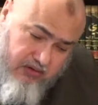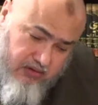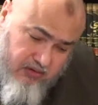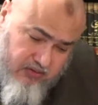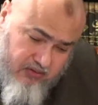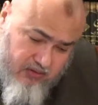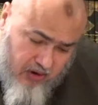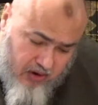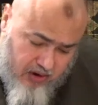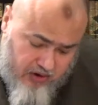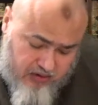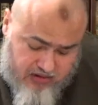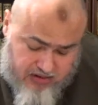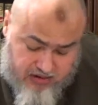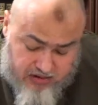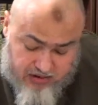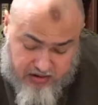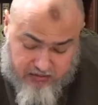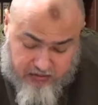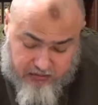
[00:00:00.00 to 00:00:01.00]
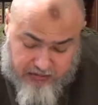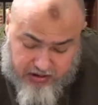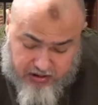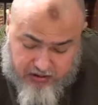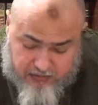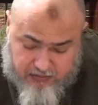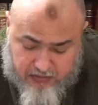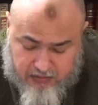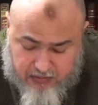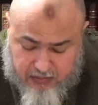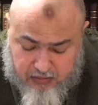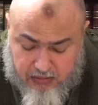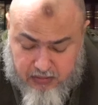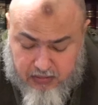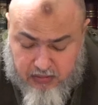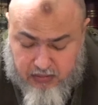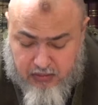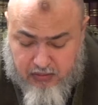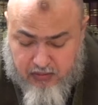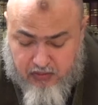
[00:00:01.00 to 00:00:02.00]
Ta' Sin Mim
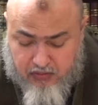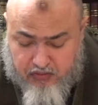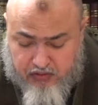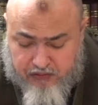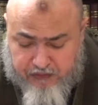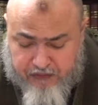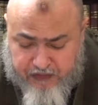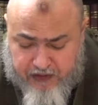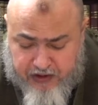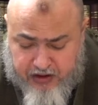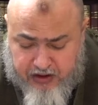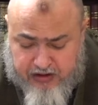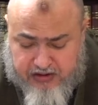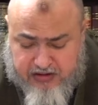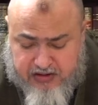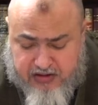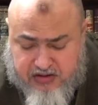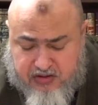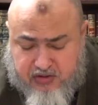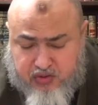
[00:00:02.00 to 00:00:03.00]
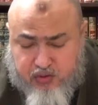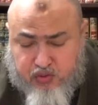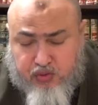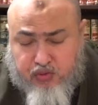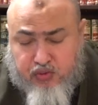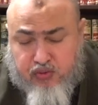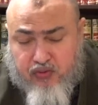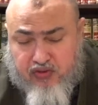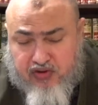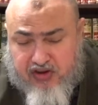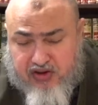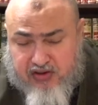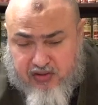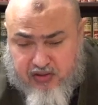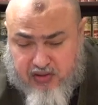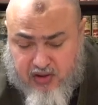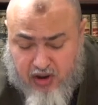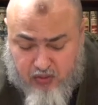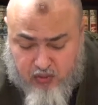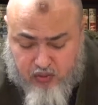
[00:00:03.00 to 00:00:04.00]
refers to the
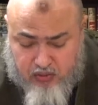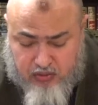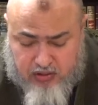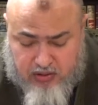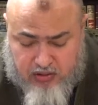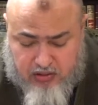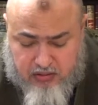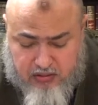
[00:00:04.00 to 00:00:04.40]
Tawl